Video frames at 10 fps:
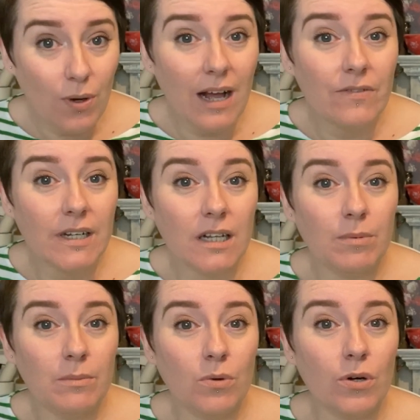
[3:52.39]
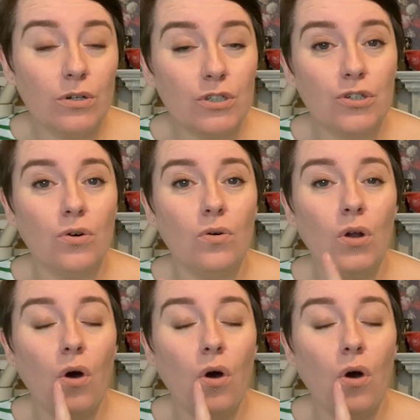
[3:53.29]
have a little bit more control